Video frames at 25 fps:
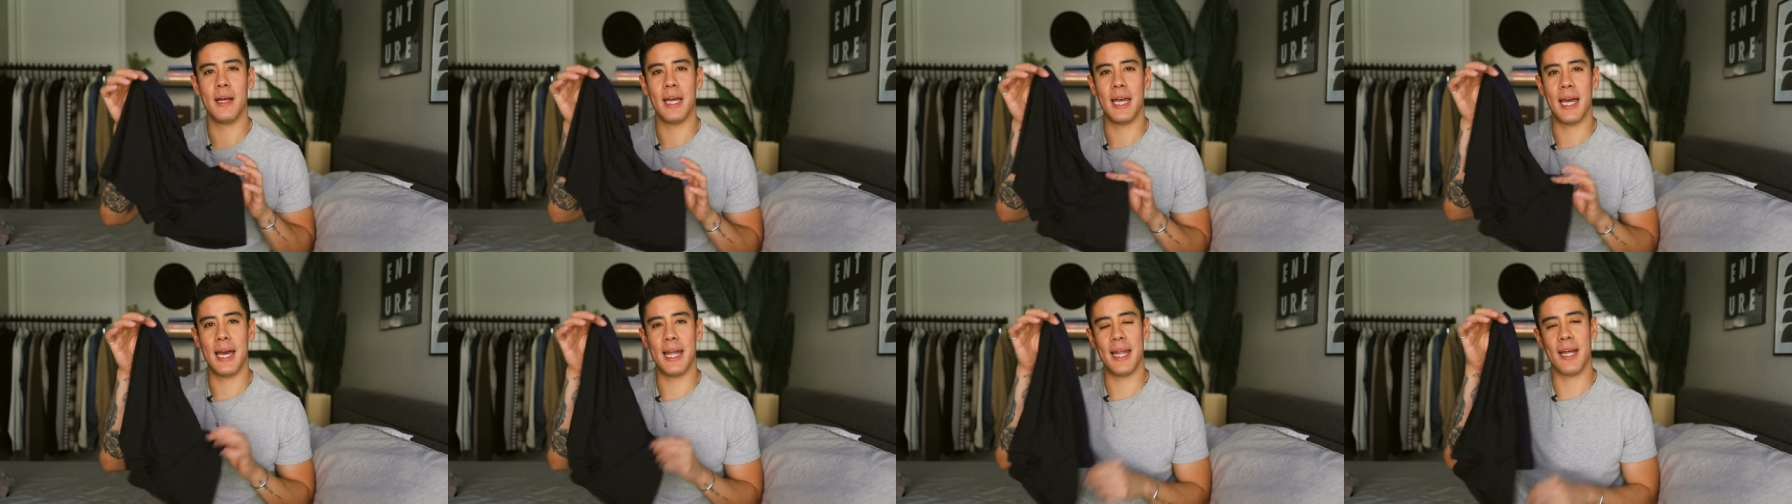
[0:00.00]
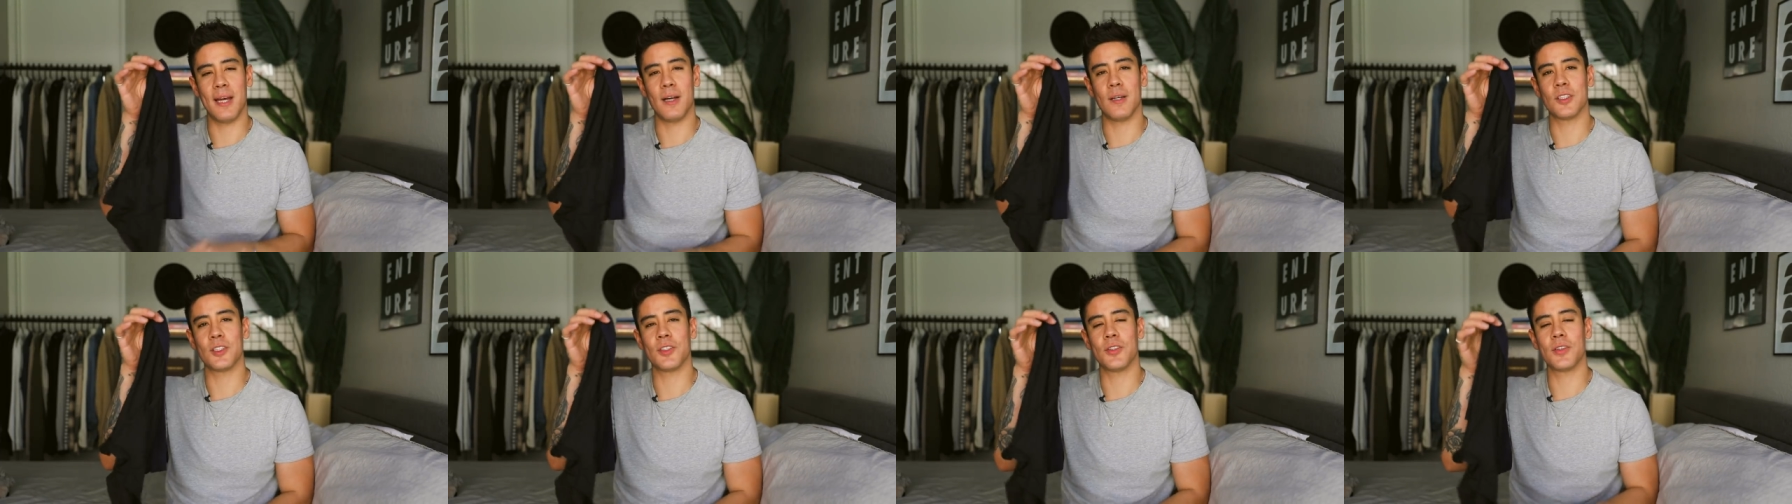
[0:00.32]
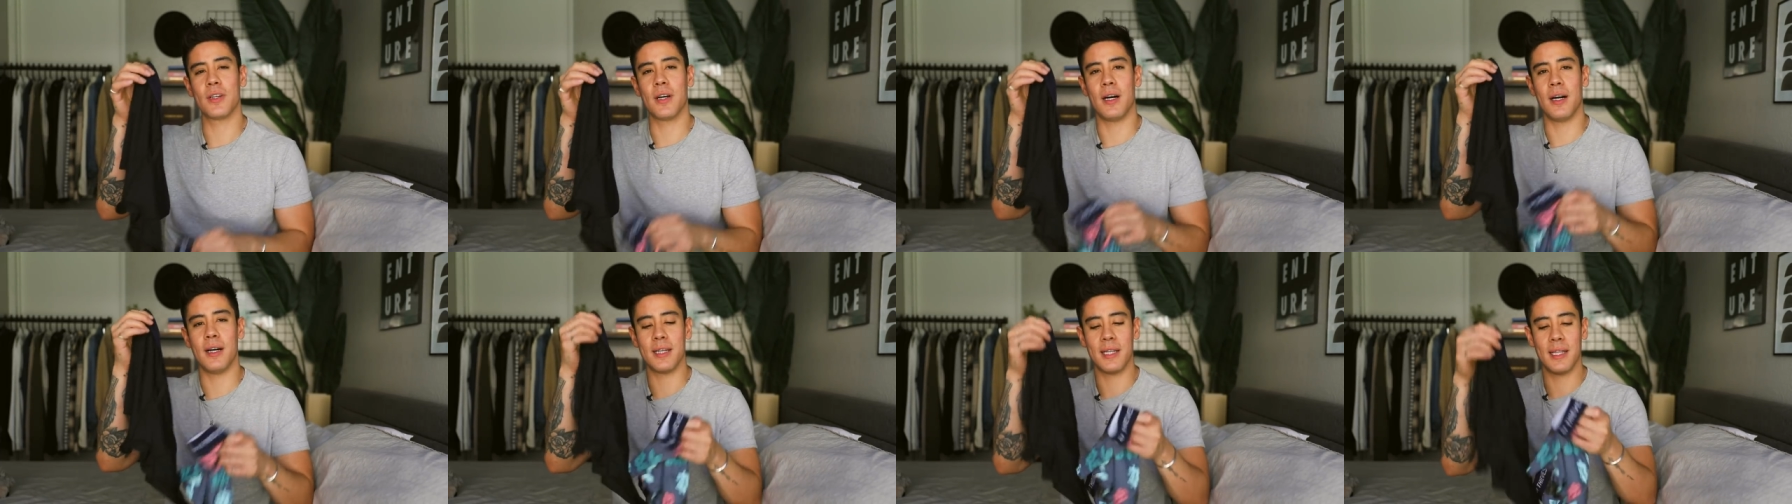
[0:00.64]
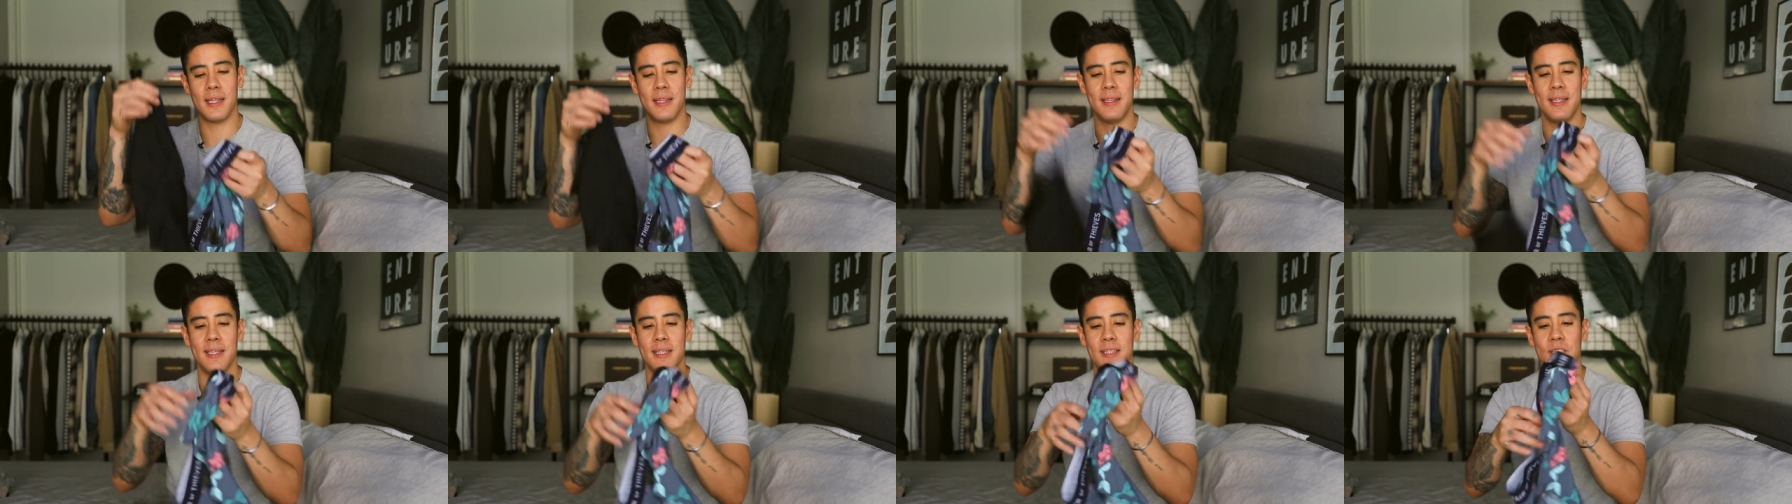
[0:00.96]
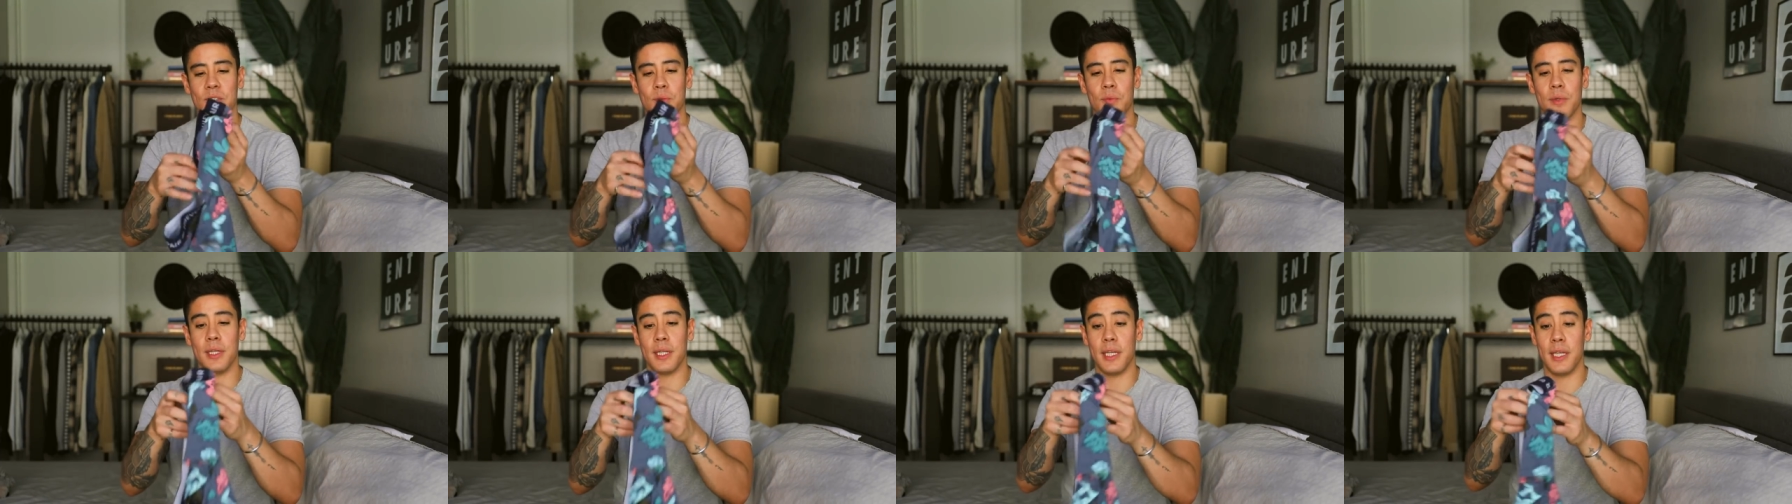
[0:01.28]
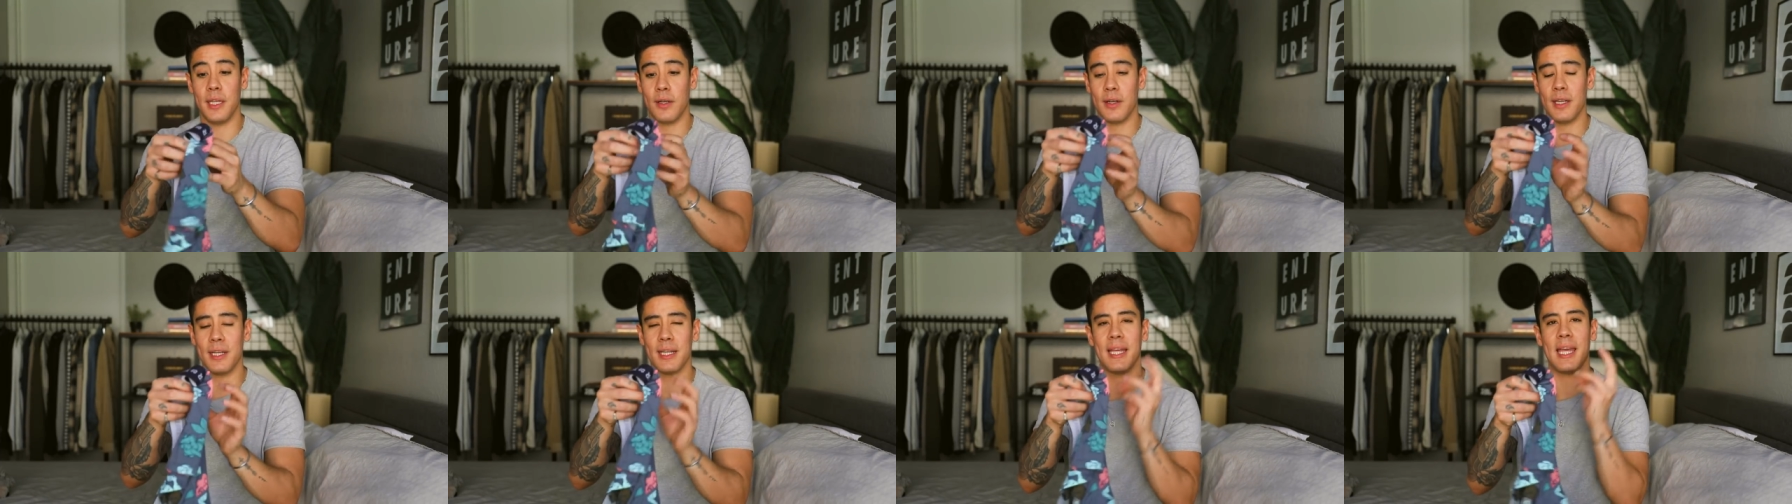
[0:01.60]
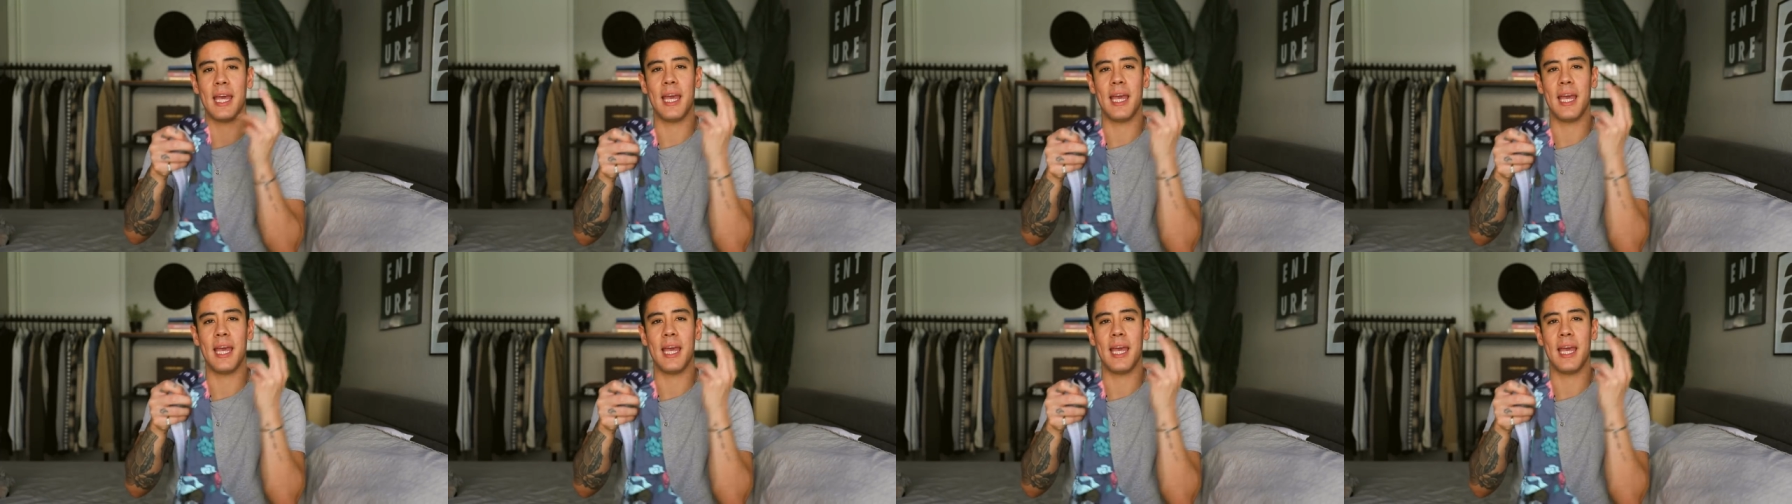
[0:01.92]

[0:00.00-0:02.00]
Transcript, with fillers: And I also got this one here.